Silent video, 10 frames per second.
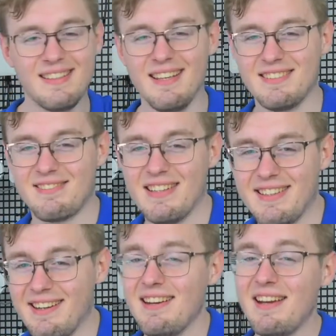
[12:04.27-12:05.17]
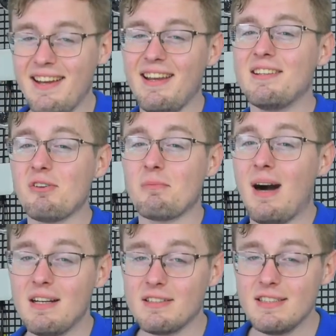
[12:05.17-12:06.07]
yes, right there, indoor
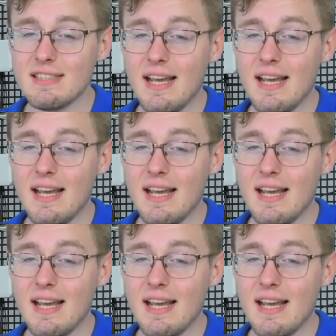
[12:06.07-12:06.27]
monitors,